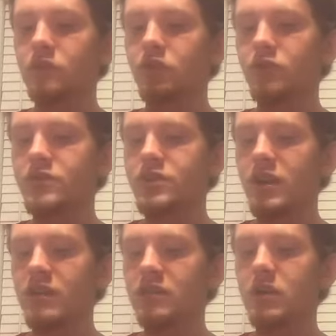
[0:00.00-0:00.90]
Chris
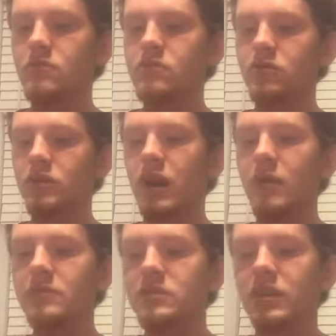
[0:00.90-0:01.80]
Jericho was on
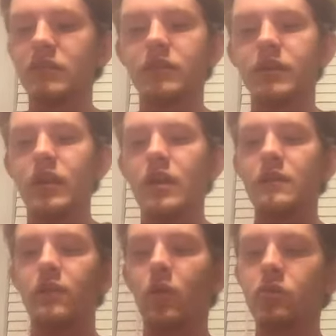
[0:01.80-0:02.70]
commentary
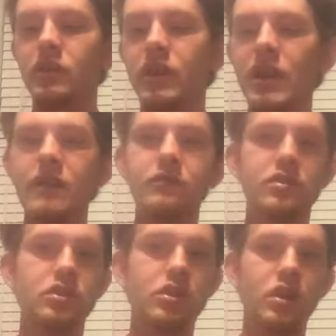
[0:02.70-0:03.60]
for only half the
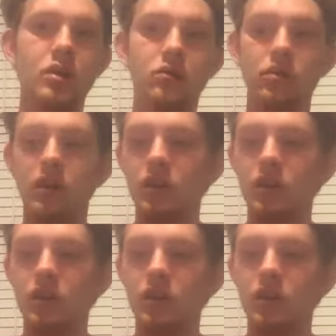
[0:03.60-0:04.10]
show,